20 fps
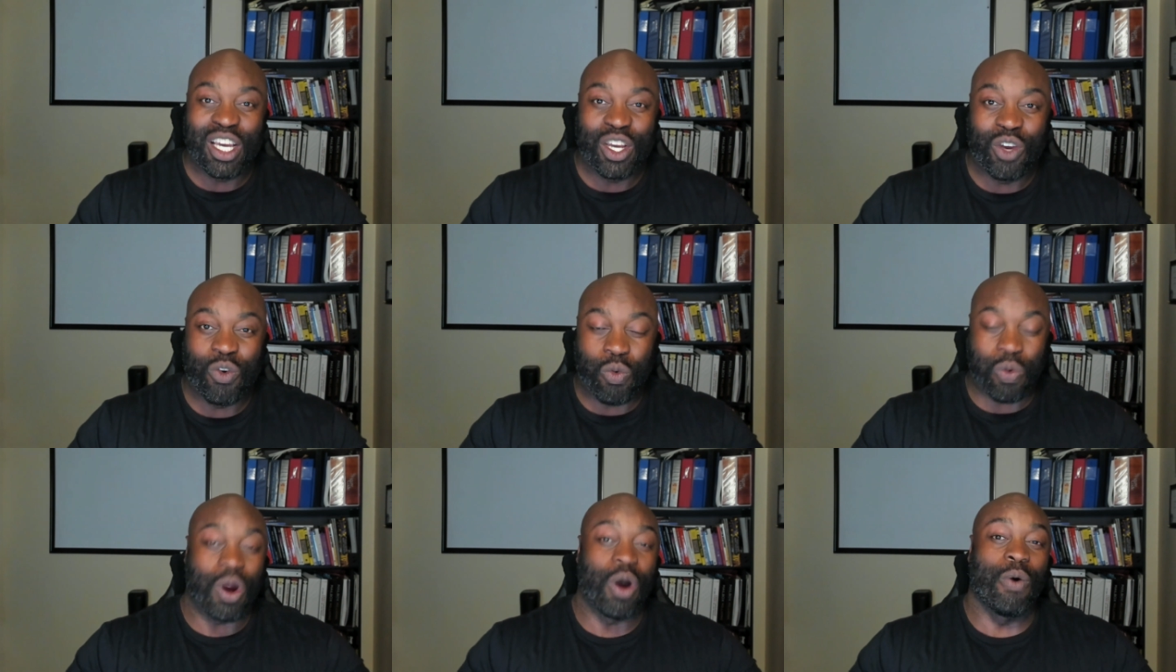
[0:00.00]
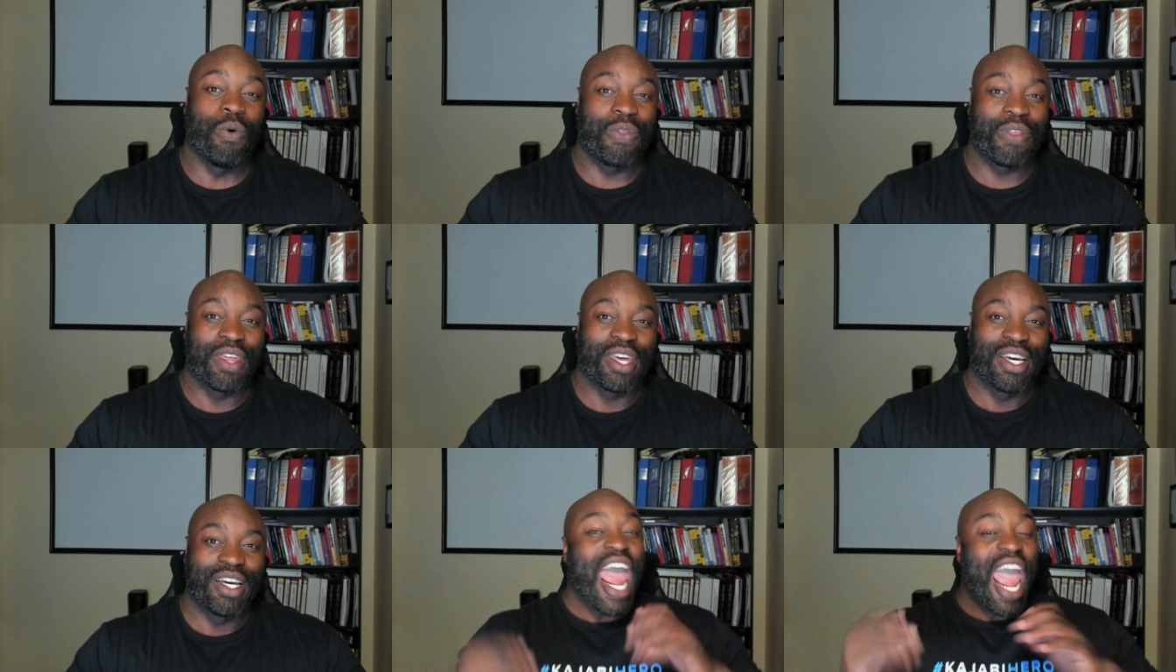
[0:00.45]

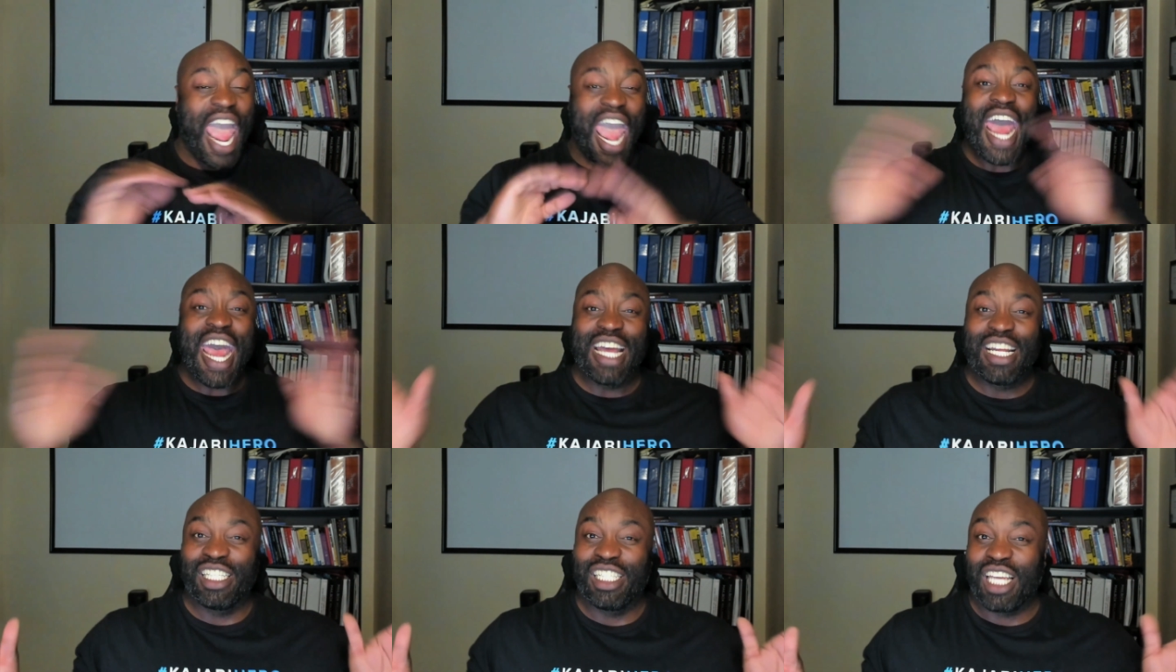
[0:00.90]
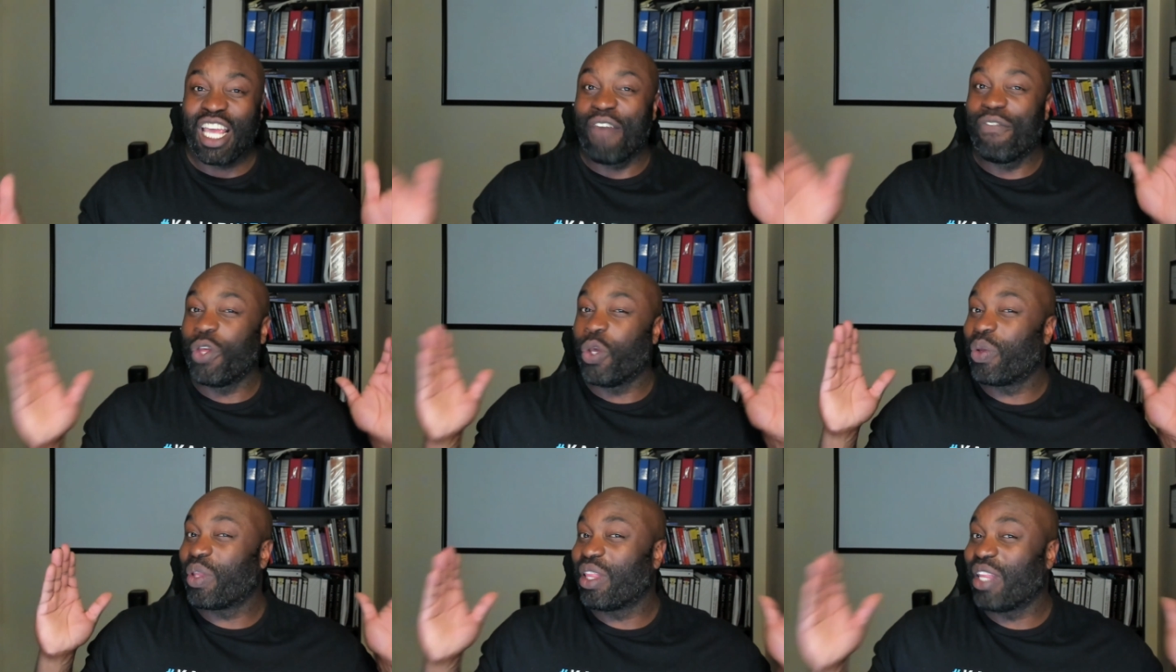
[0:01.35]
growth. And if
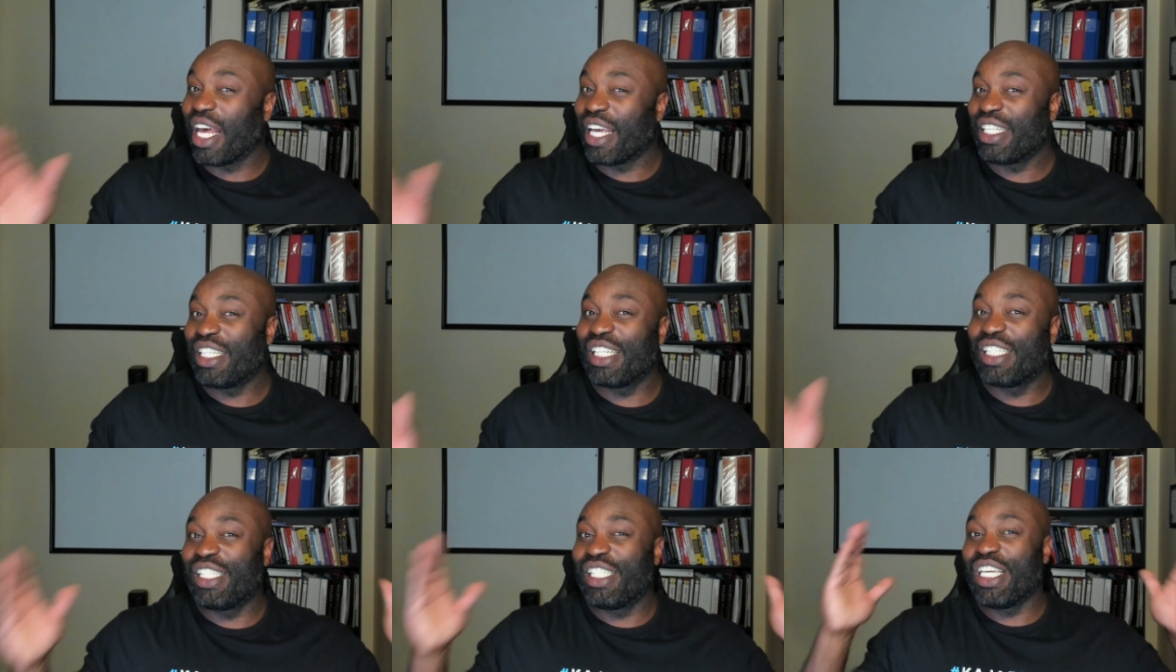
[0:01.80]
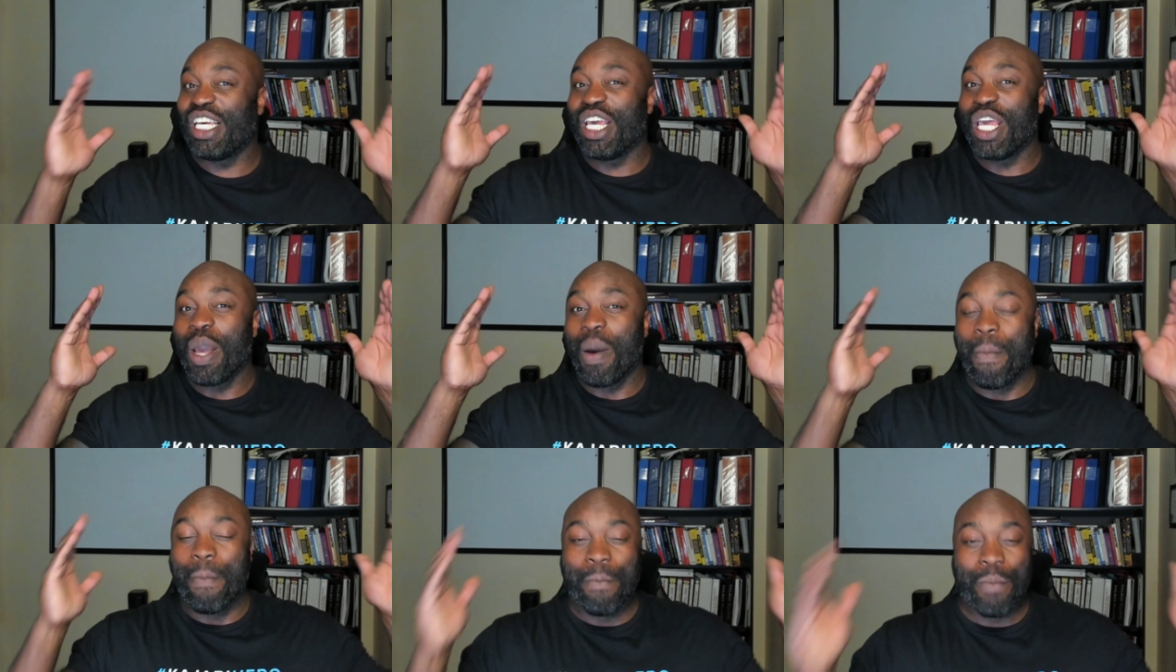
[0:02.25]
you would like to
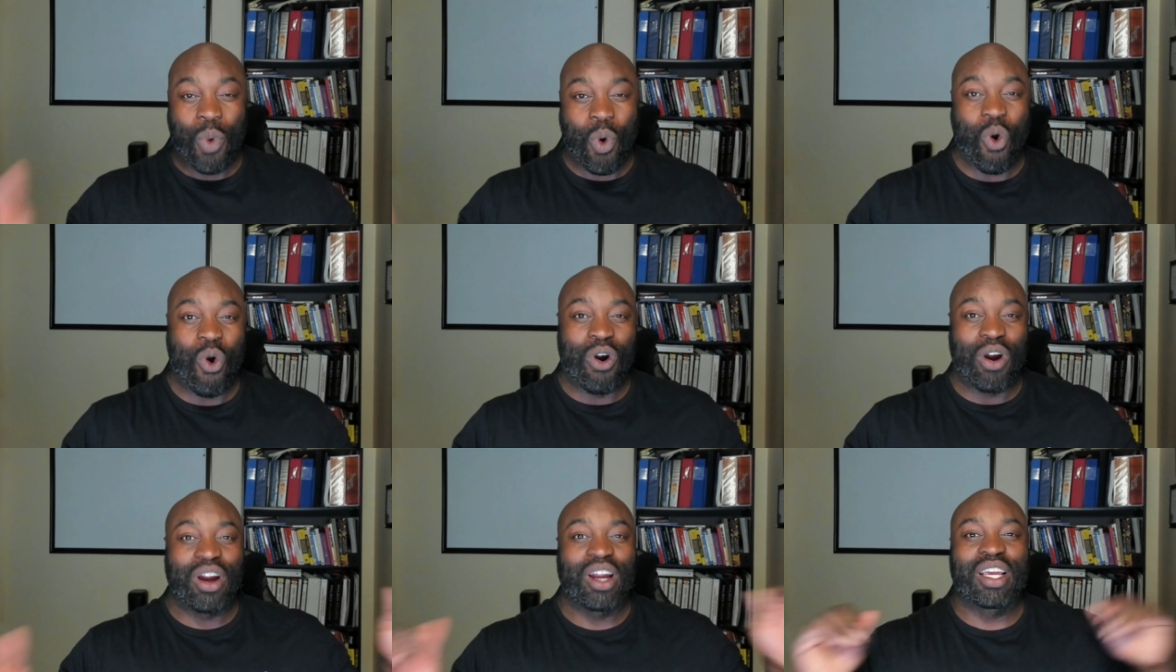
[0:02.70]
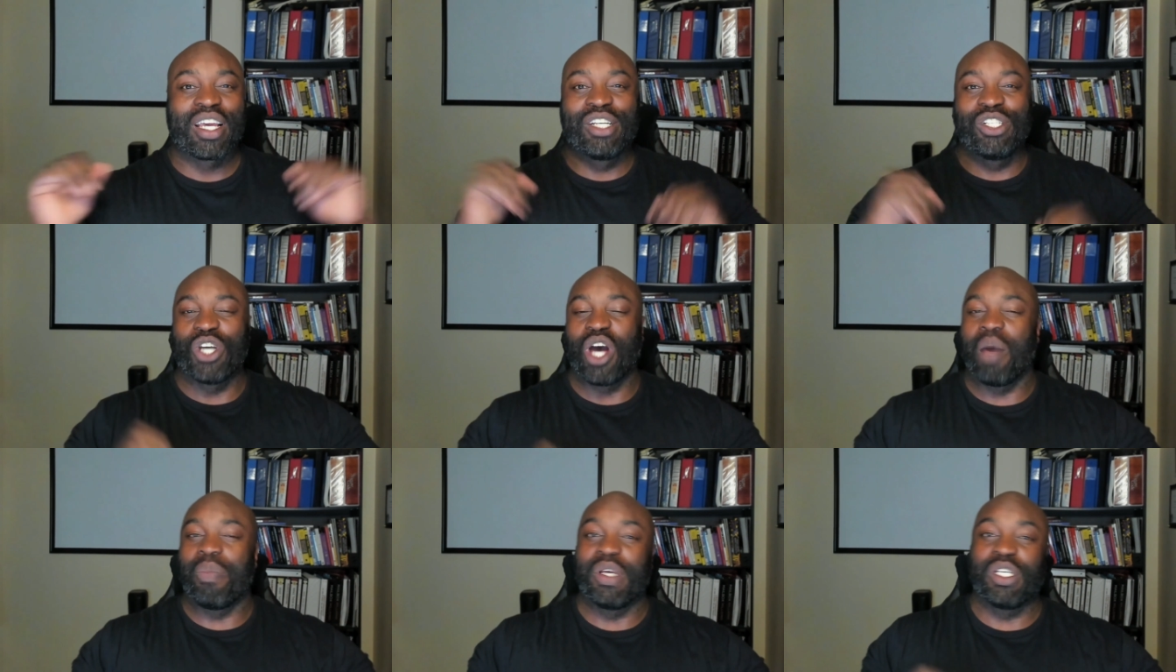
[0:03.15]
see more
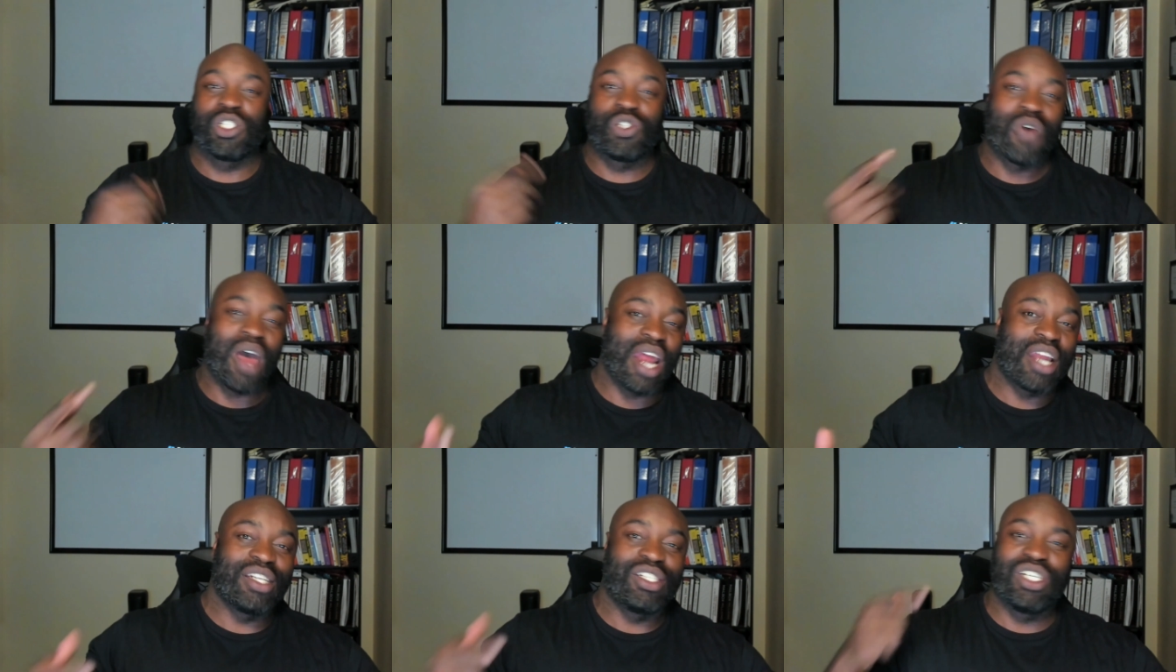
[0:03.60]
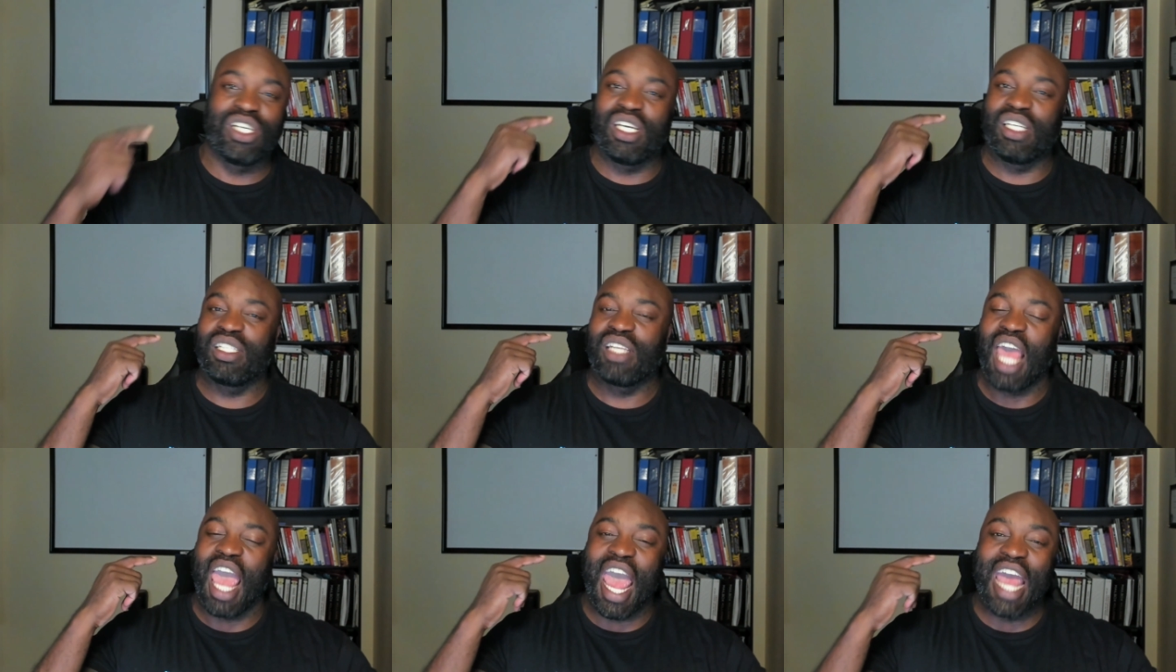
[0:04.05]
Kajabi
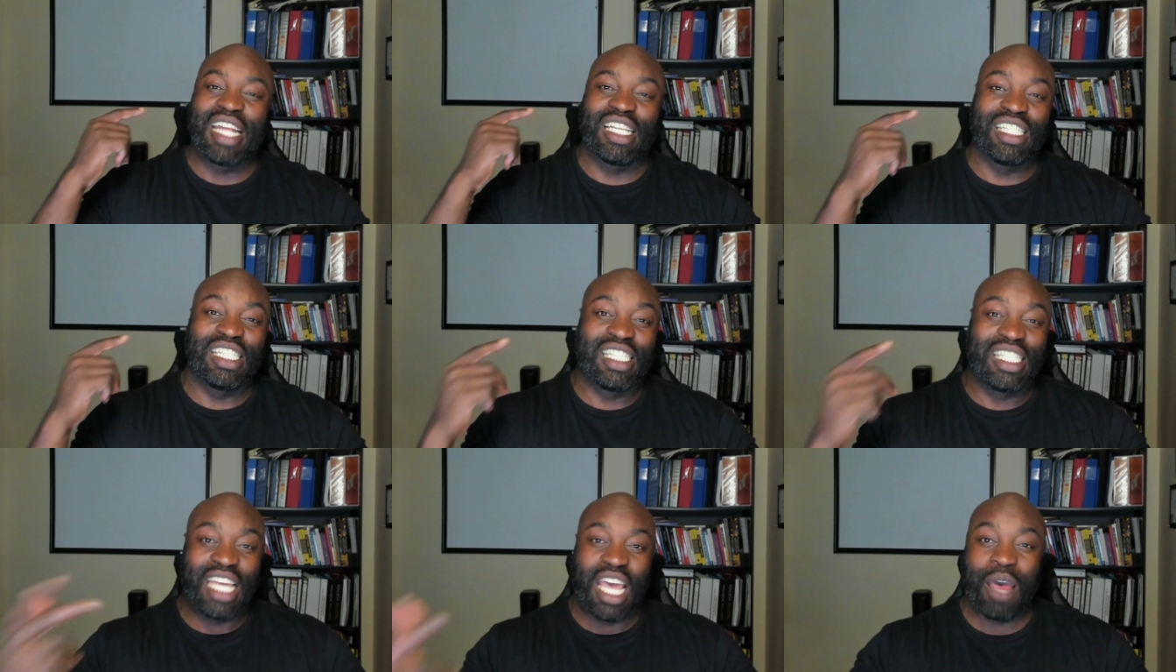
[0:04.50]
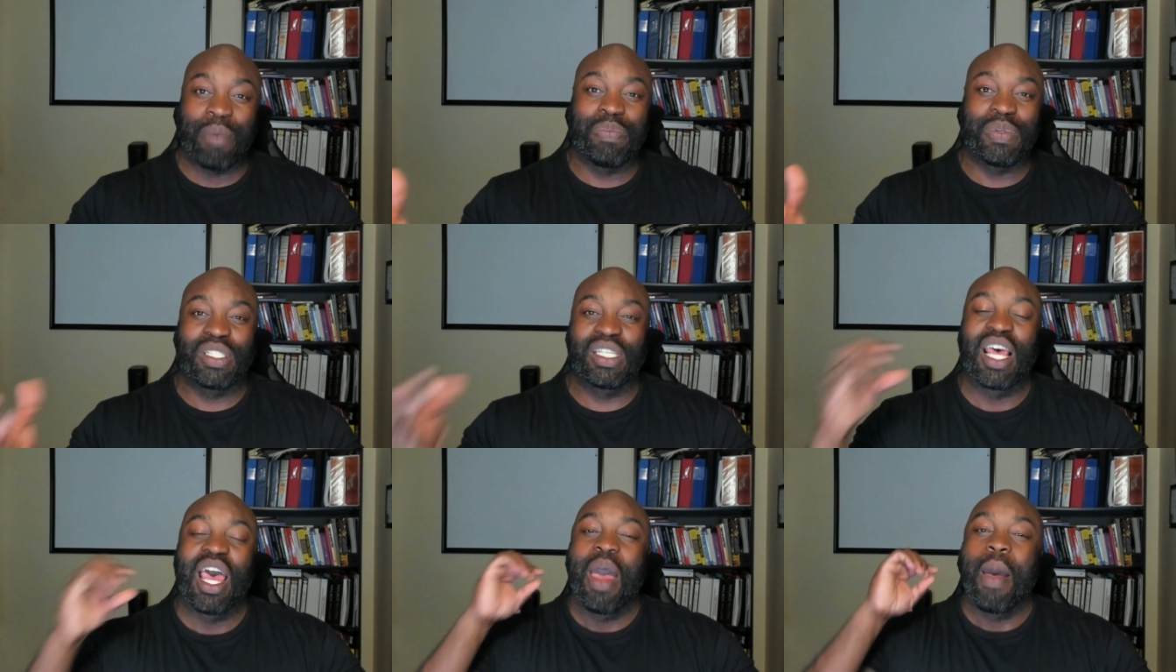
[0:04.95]
strategies and
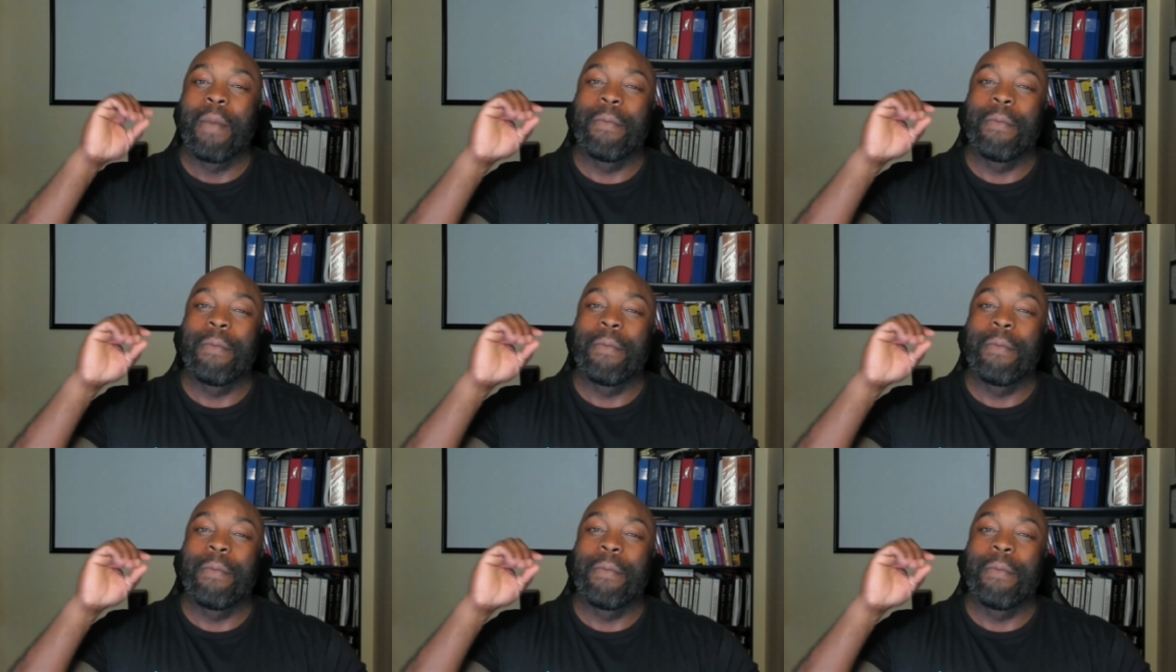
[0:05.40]
tips,